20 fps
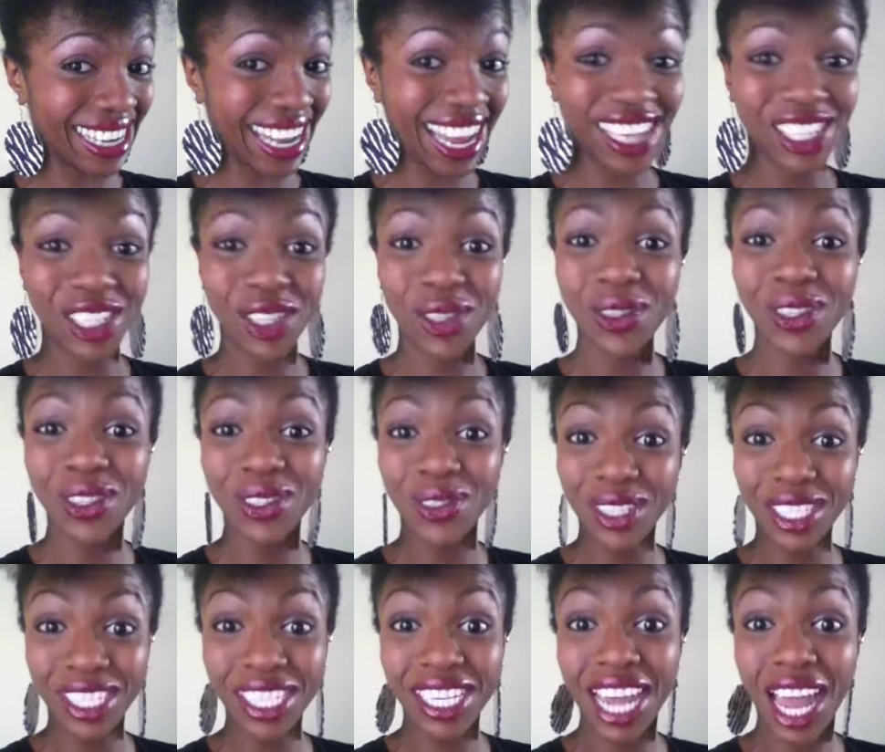As you, you can
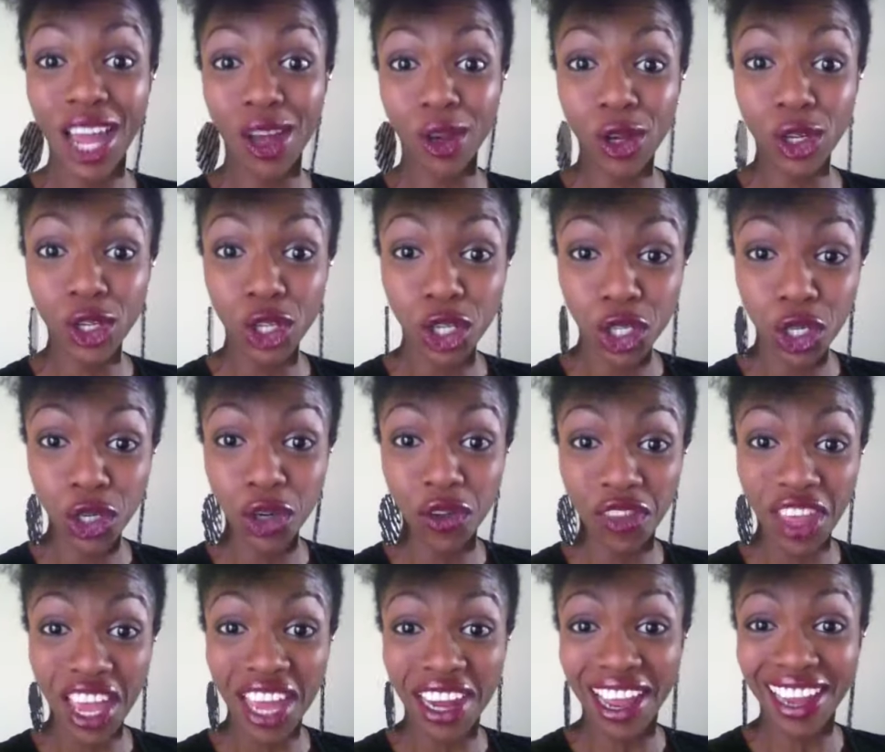see how sure of
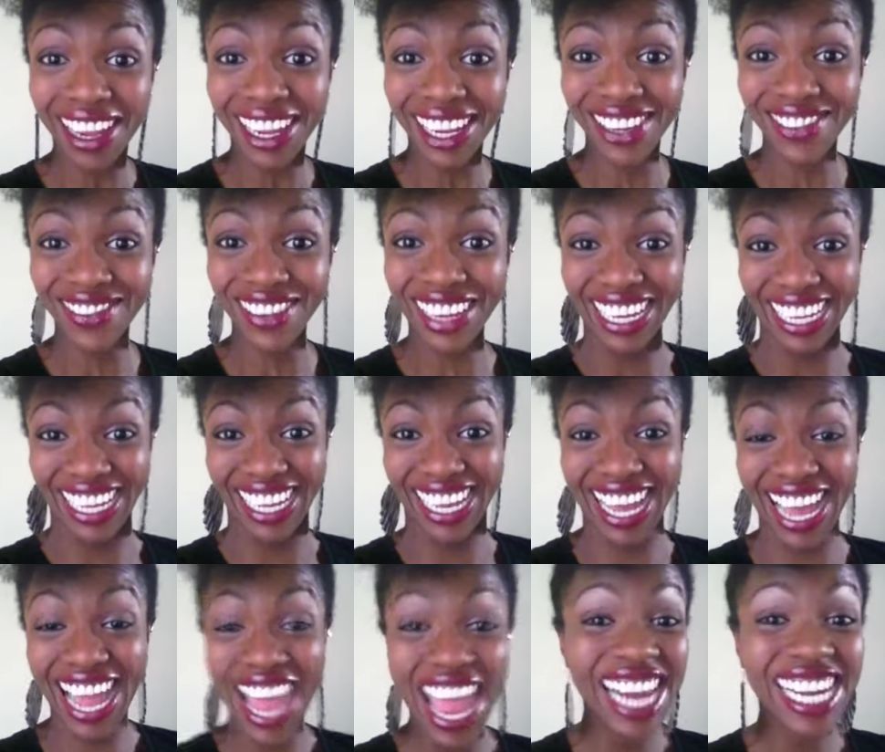that I
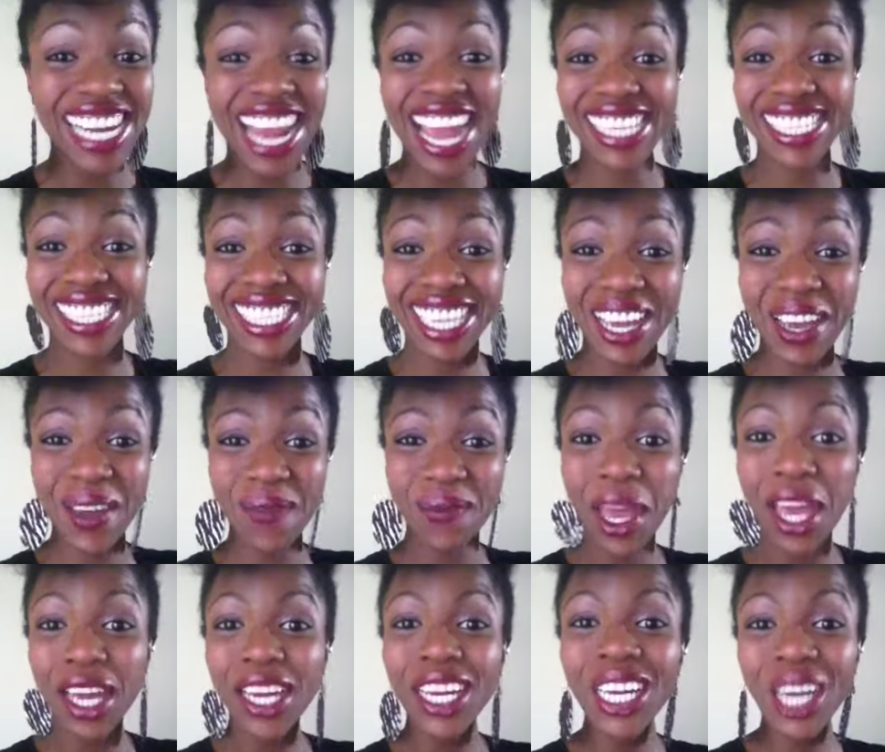am. Next up,
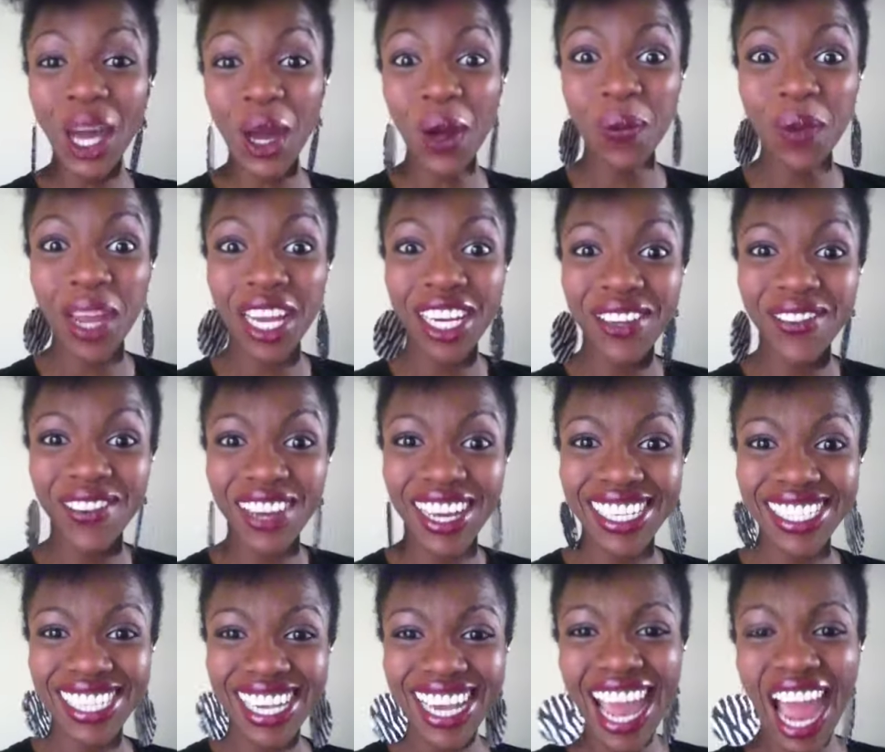co-main
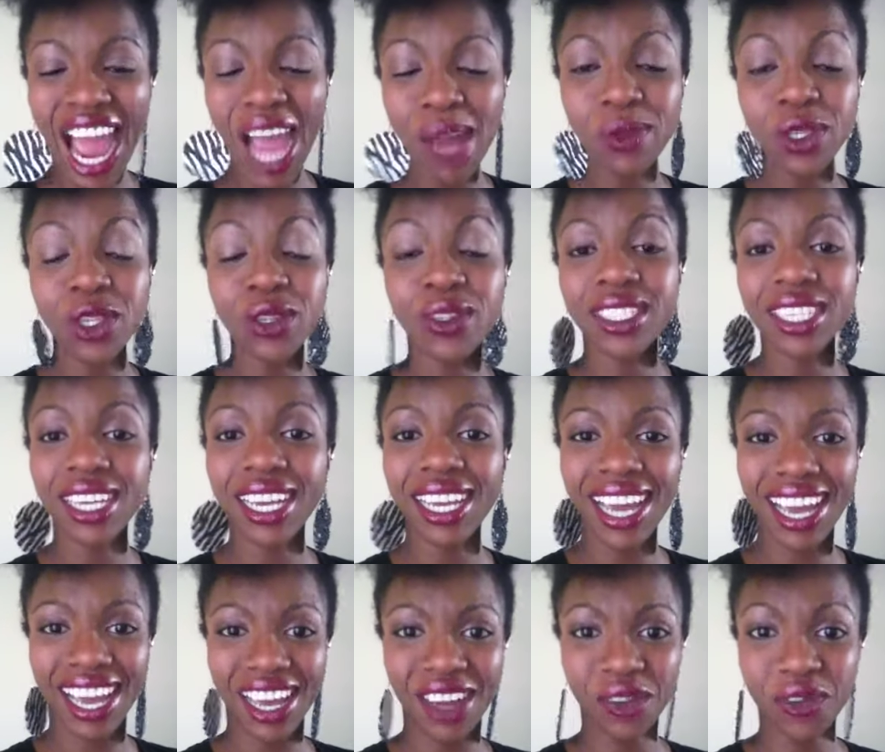event. I'm
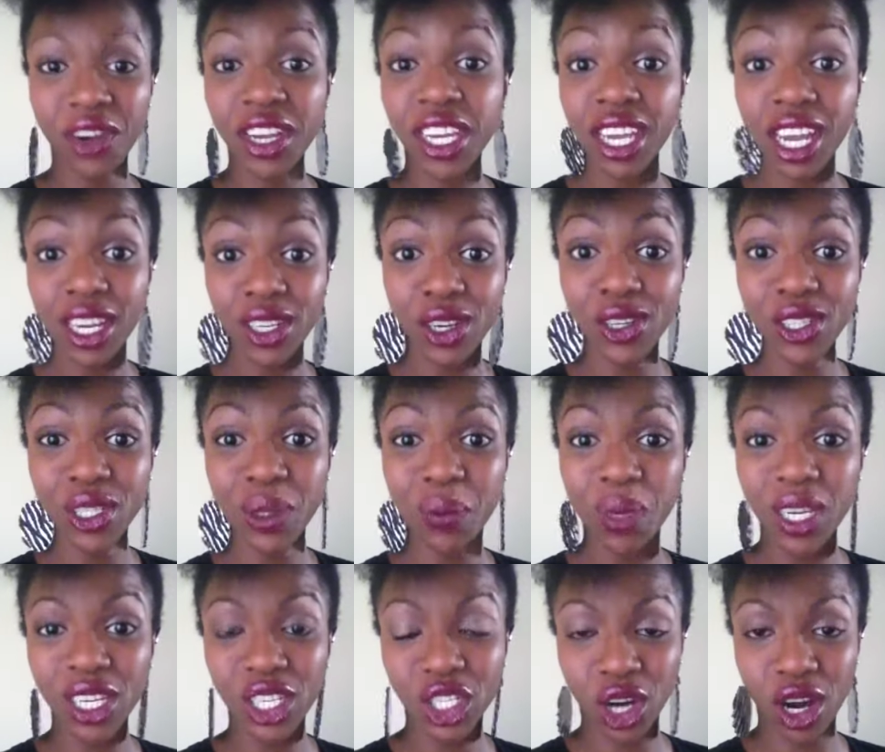choosing uh, Frankie Edgar to
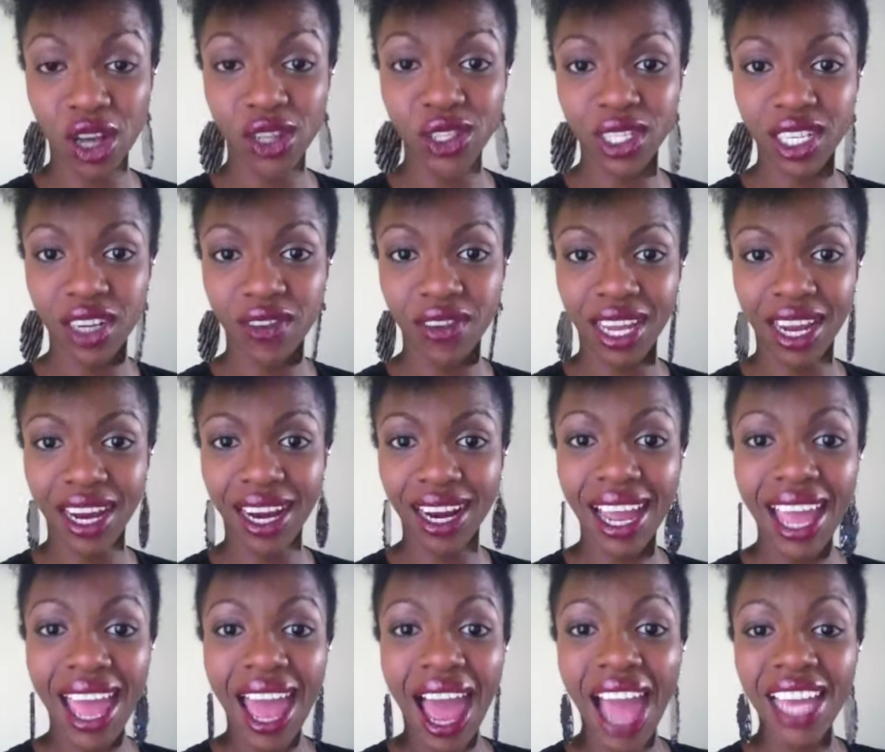beat Charles
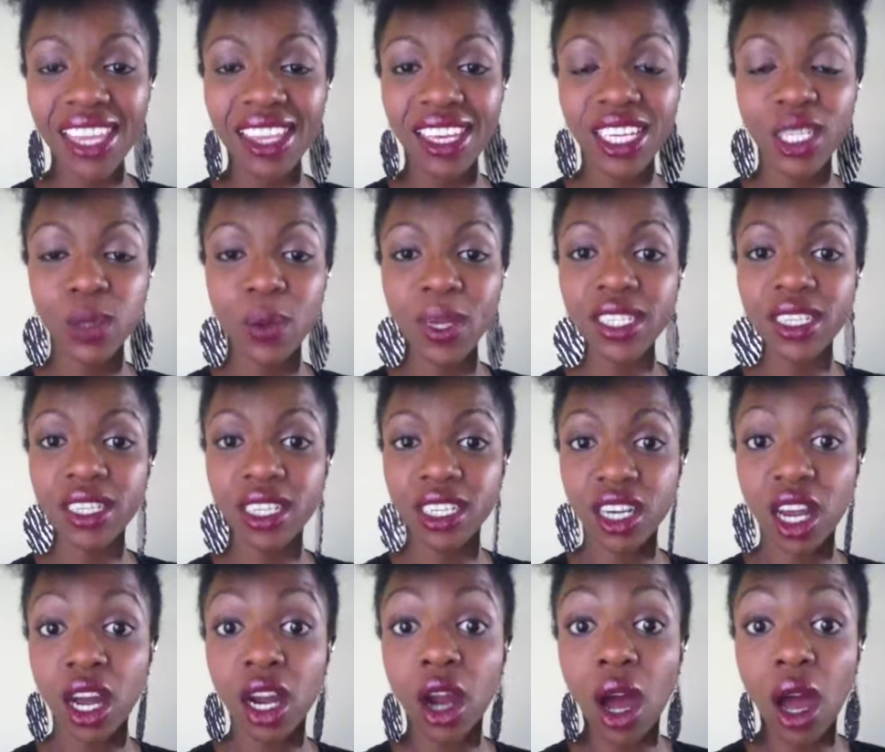Oliveira. I think he's basically
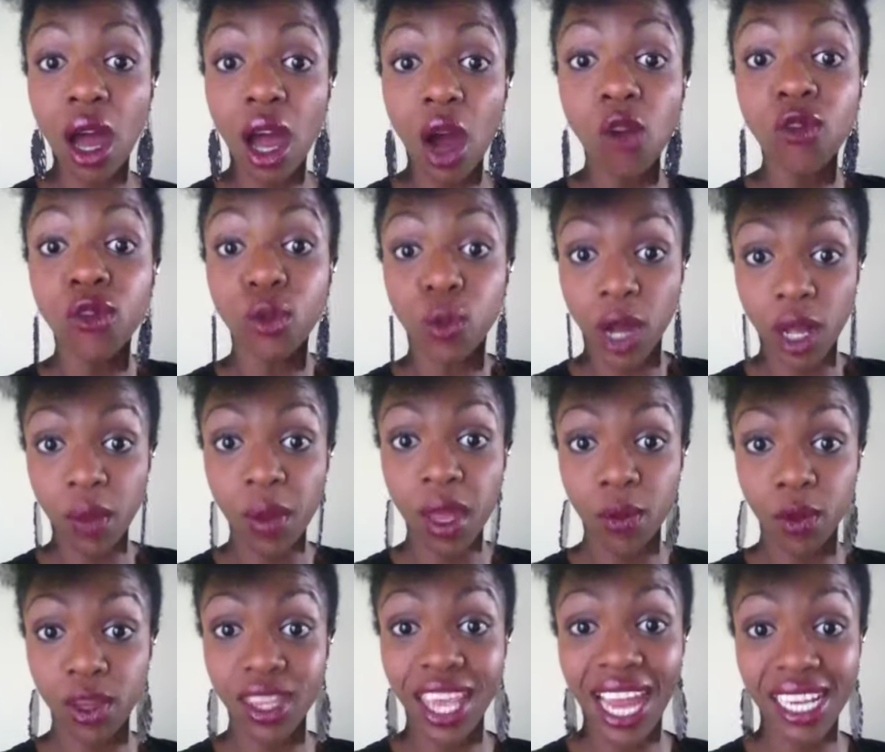going to overwhelm
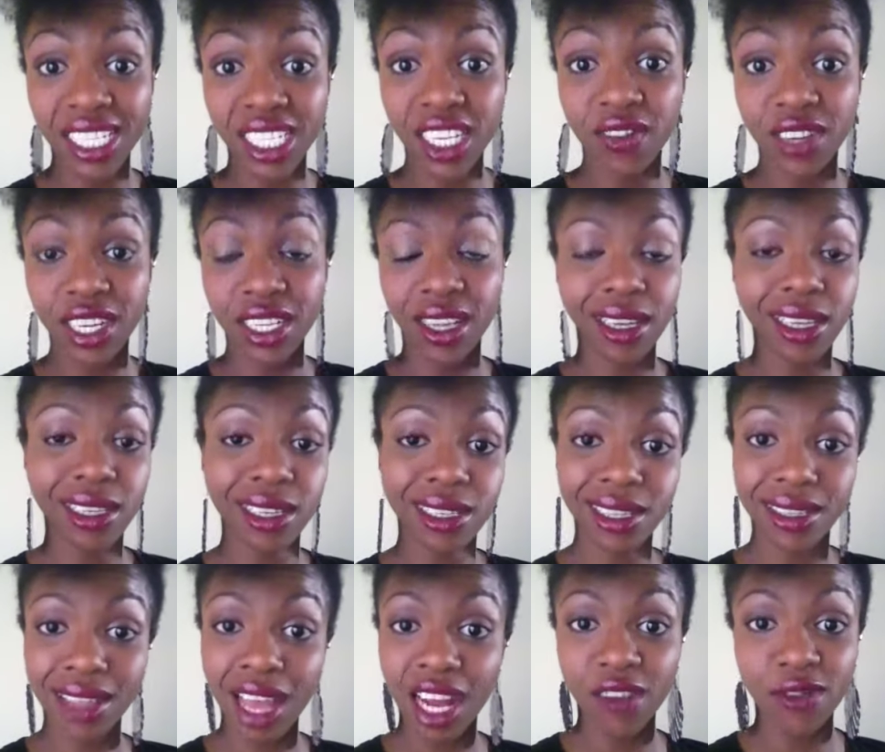him with activity like he
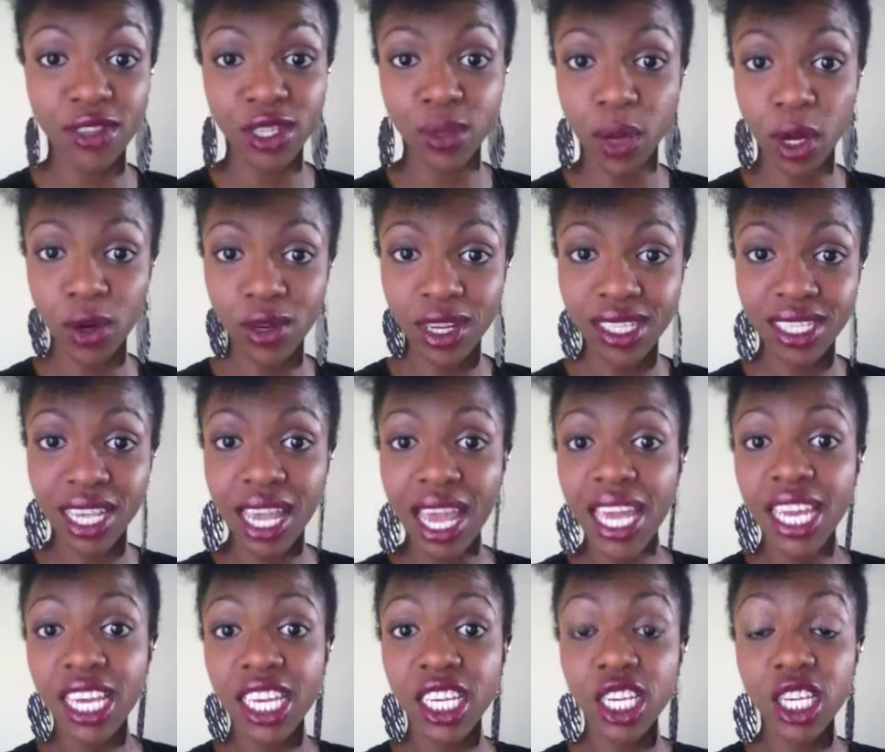does a lot of his opponents.
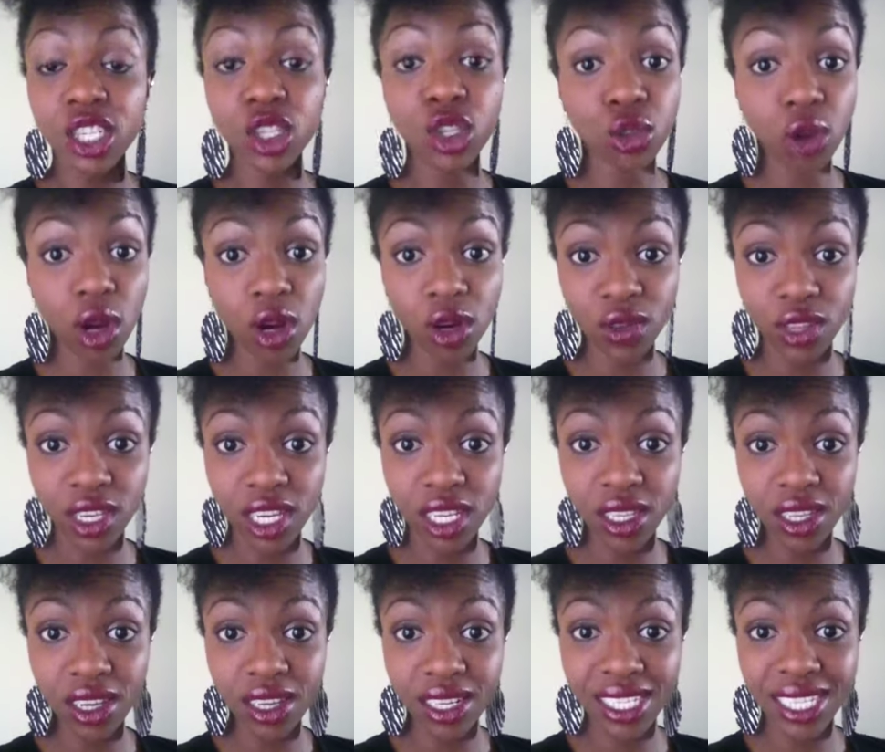He is stronger than he
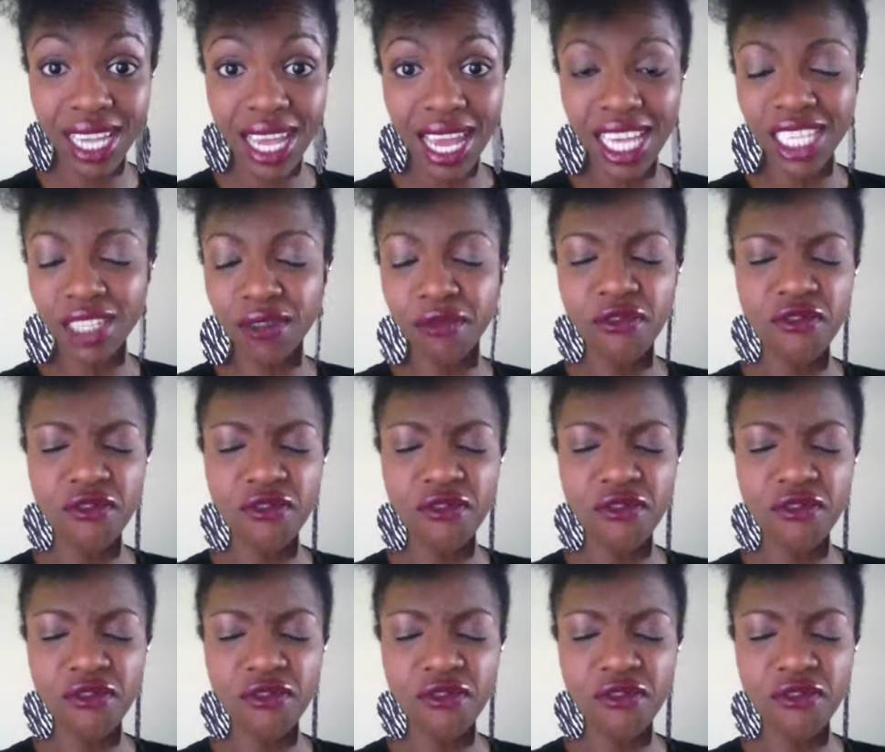looks. He's